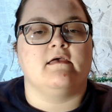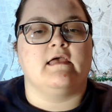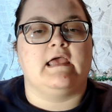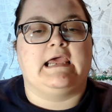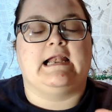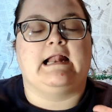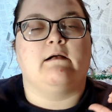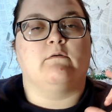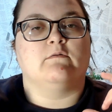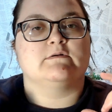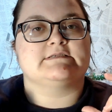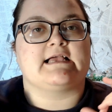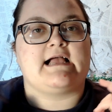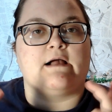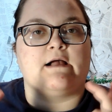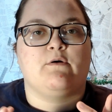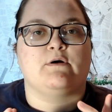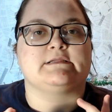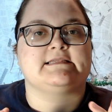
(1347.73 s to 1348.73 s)
And I was like,
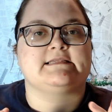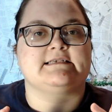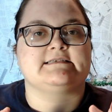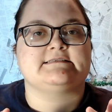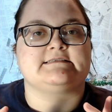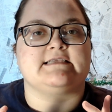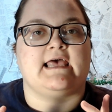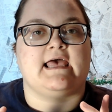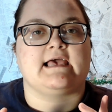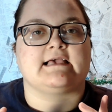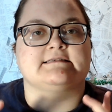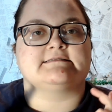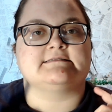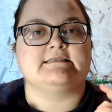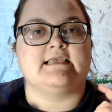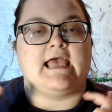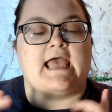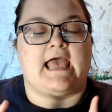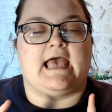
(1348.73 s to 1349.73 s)
I want this
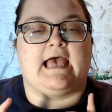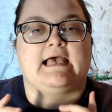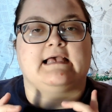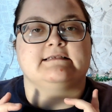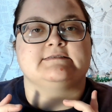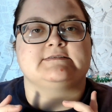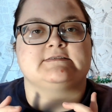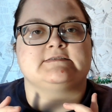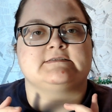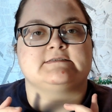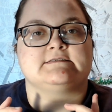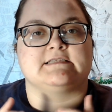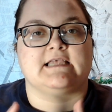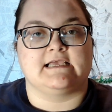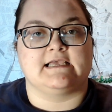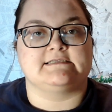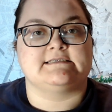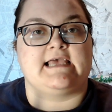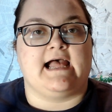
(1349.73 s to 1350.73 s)
text as,
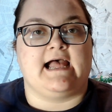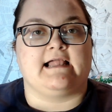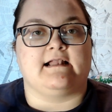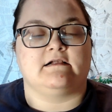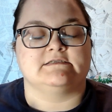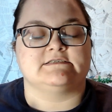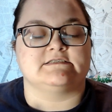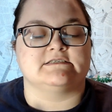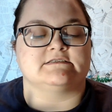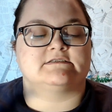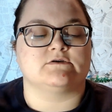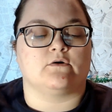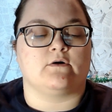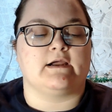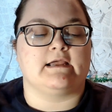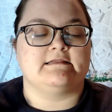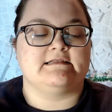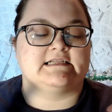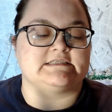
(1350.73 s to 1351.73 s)
like, to add on to the
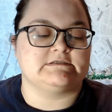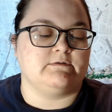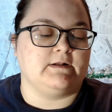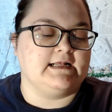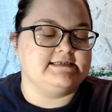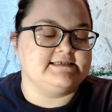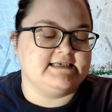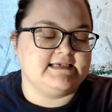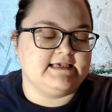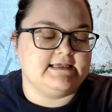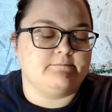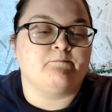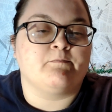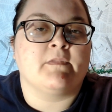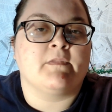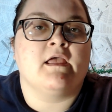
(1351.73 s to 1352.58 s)
story. And that's what I did.